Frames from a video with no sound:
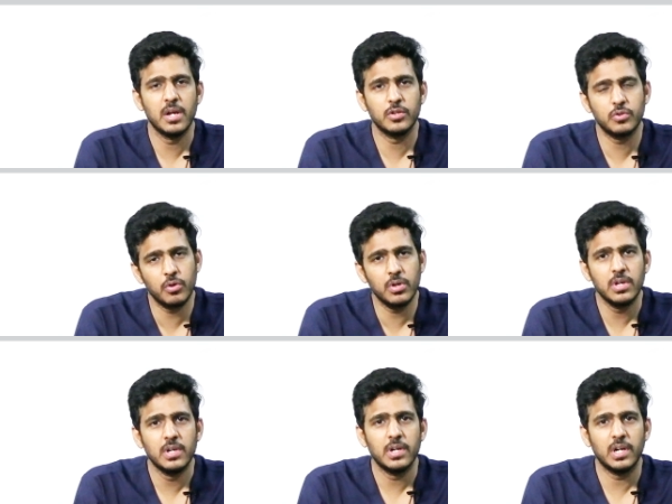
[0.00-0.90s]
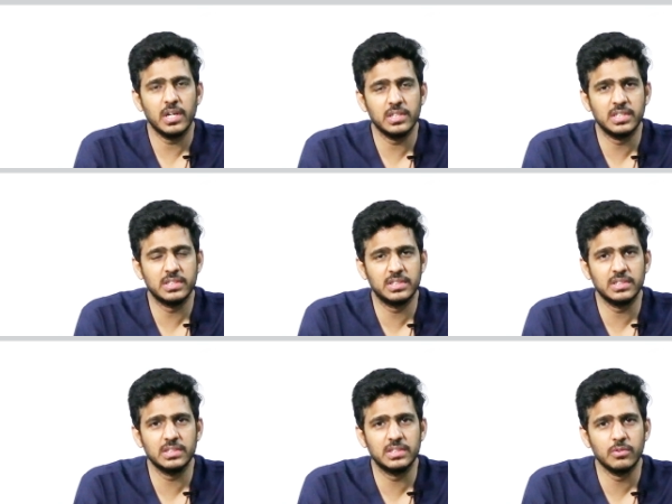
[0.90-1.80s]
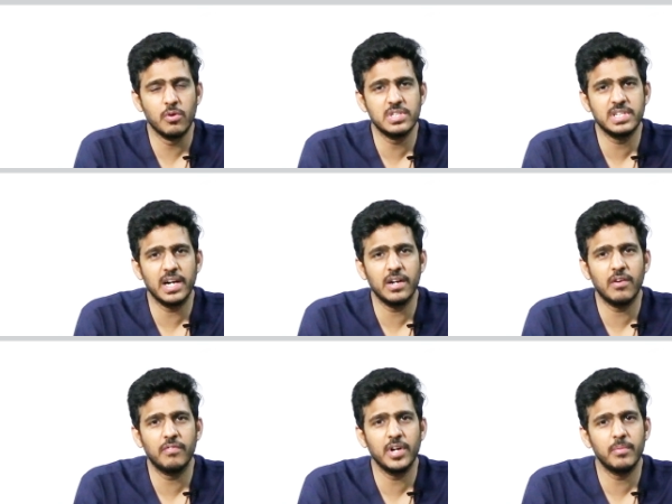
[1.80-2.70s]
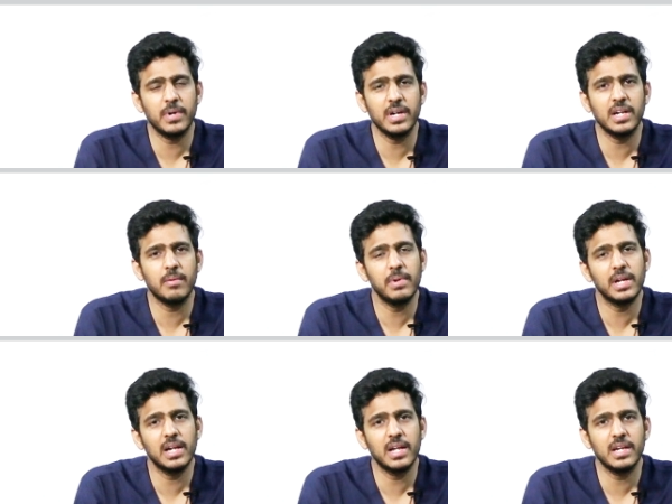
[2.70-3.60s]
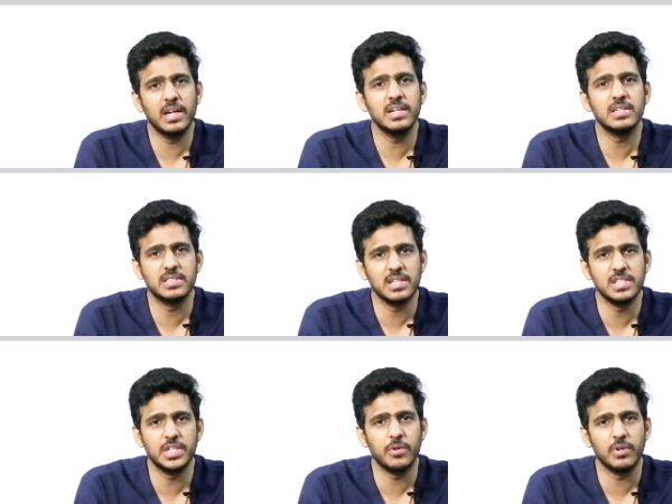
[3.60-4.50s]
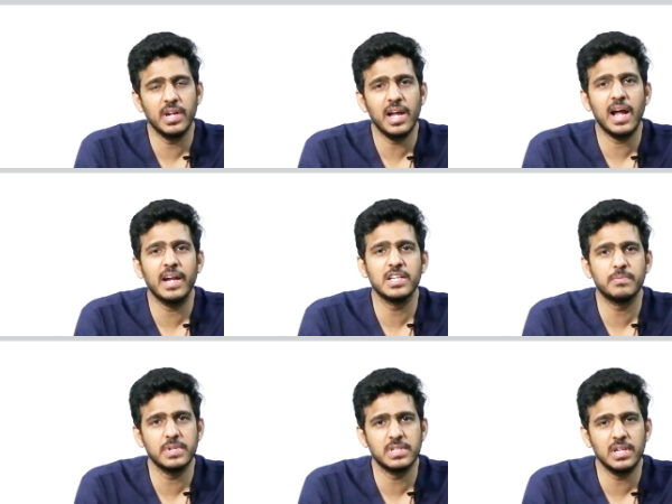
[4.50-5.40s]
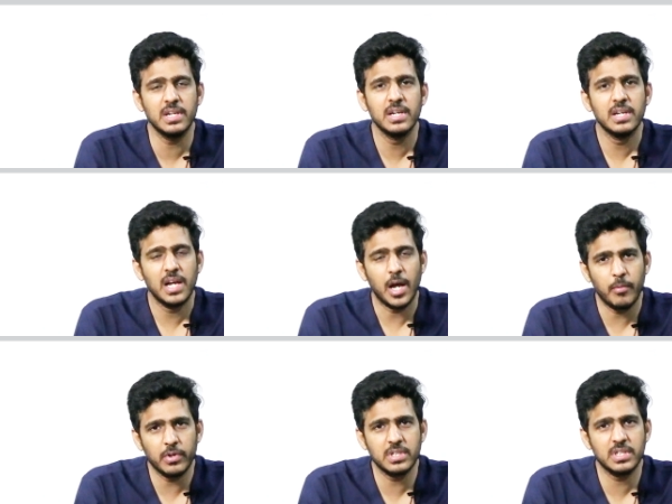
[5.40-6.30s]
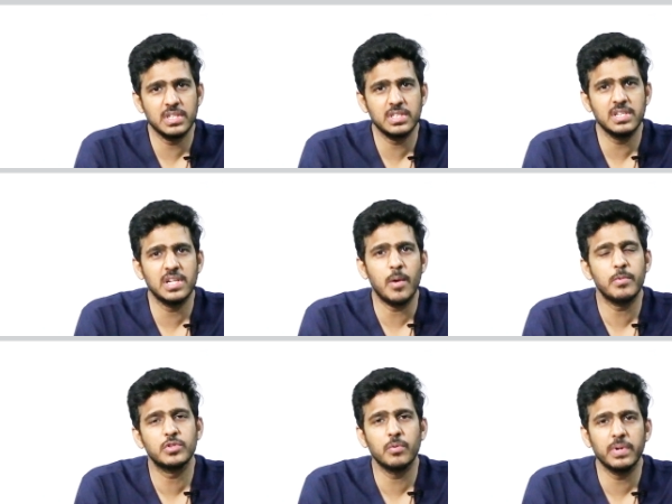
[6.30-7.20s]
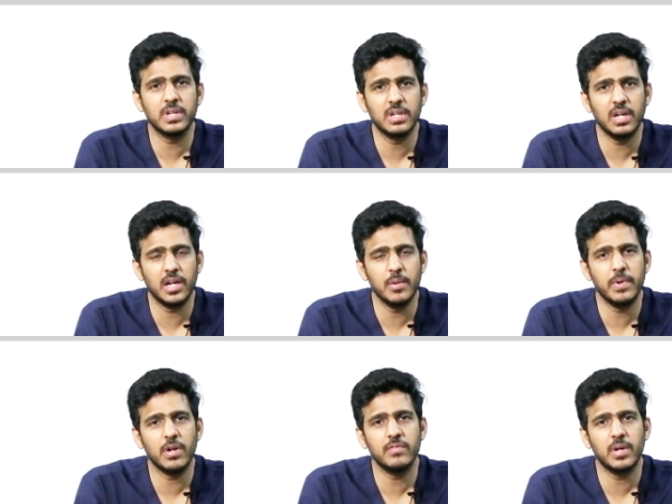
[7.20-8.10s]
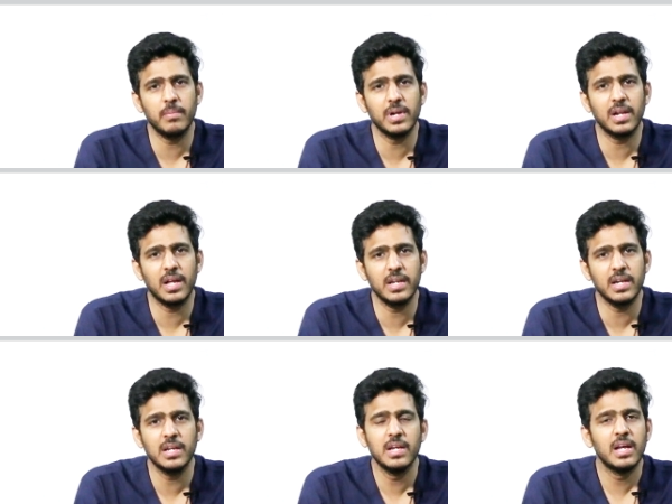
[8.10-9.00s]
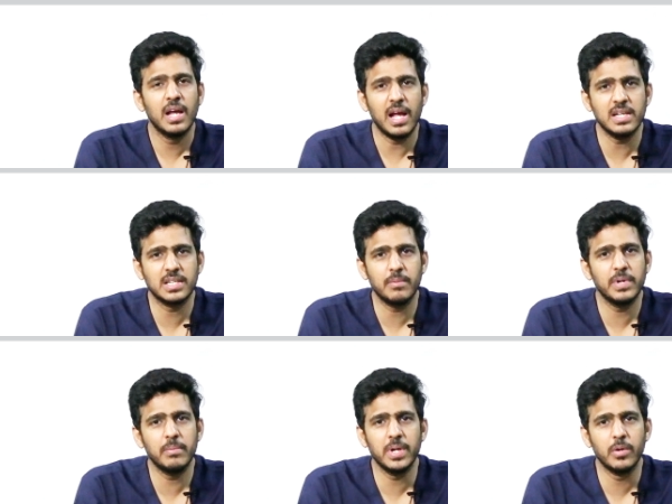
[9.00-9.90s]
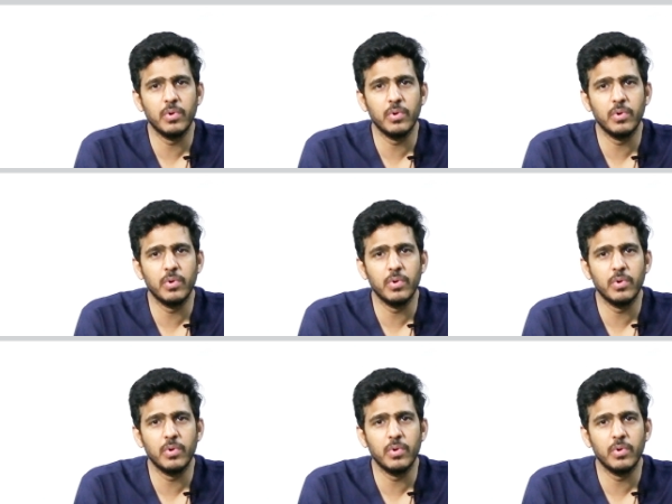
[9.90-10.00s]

So gold standard of treatment in umbilical hernia is surgery only, and especially among the surgery, laparoscopic repair of the umbilical hernia has come in a big